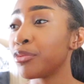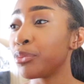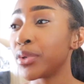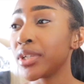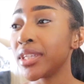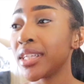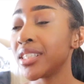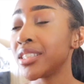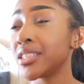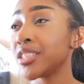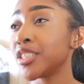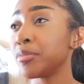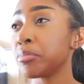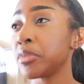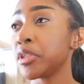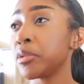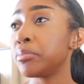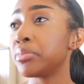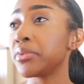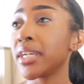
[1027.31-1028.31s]
when they shouldn't
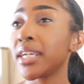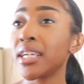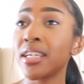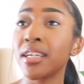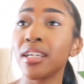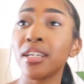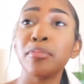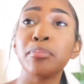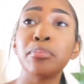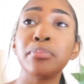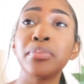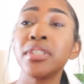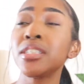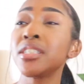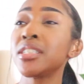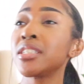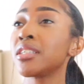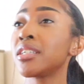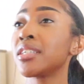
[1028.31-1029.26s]
be braking and pushing